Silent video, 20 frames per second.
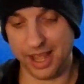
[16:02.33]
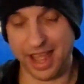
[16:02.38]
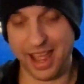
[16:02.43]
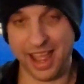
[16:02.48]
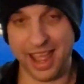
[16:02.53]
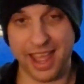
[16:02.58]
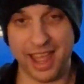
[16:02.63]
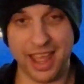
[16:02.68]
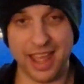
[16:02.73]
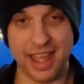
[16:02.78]

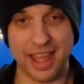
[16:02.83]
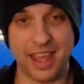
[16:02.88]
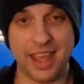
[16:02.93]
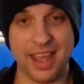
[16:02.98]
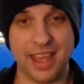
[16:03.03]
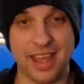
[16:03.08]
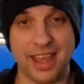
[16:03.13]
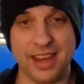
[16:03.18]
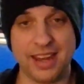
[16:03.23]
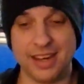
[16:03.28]

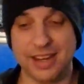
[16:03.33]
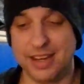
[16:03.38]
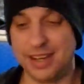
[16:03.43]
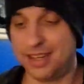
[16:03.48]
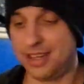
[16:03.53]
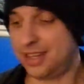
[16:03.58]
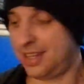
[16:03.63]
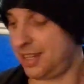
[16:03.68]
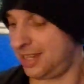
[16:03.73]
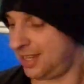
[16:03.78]

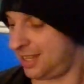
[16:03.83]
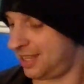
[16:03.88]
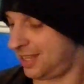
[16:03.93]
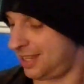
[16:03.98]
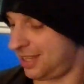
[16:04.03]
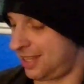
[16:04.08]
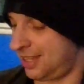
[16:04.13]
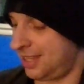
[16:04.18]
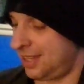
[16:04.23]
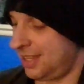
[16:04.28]
and
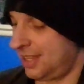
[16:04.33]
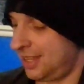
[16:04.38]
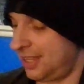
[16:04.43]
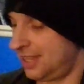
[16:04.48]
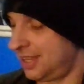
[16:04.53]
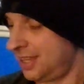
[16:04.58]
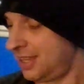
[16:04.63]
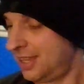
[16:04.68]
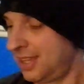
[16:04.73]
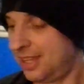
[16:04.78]

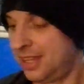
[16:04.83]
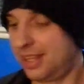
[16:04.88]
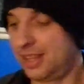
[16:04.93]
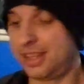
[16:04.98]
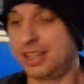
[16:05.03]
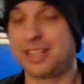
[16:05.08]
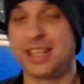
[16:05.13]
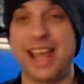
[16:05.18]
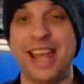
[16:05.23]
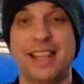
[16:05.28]

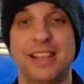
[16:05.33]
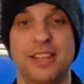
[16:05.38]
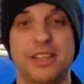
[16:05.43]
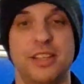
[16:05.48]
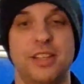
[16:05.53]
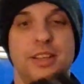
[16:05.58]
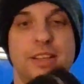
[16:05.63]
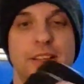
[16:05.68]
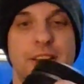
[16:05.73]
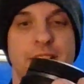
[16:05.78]
this
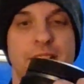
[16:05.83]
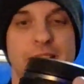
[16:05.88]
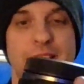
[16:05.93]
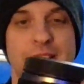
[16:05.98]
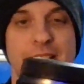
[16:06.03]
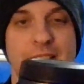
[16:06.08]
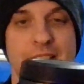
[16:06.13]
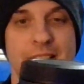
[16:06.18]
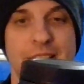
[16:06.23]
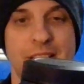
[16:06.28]
lens.
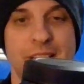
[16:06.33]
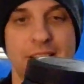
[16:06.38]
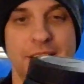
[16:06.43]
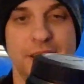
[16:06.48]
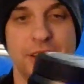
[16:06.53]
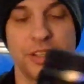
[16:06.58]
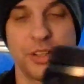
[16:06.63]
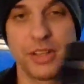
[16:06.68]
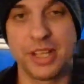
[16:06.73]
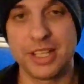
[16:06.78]

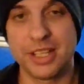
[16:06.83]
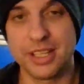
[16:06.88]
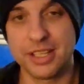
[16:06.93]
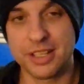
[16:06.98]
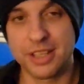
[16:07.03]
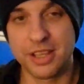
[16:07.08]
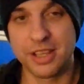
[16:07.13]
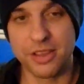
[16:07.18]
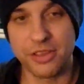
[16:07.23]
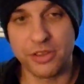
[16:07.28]
So this
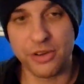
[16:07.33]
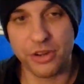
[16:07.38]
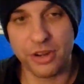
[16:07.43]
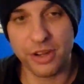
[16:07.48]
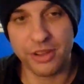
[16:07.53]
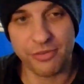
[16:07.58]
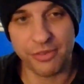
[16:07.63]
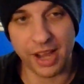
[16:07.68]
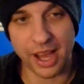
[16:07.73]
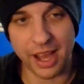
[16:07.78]
is the
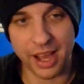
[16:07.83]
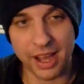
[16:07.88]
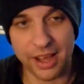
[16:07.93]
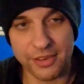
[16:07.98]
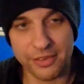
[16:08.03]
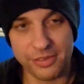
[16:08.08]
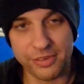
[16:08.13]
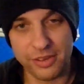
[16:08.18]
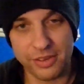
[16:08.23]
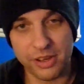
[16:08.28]

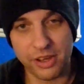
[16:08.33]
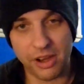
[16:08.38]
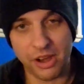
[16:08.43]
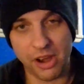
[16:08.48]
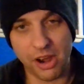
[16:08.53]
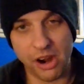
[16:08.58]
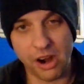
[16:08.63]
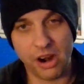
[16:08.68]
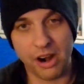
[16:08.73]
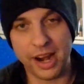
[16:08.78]
35
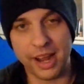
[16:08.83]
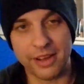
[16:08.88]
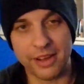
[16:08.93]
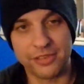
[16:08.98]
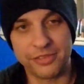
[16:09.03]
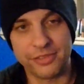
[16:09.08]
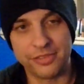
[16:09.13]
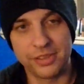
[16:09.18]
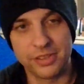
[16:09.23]
RF.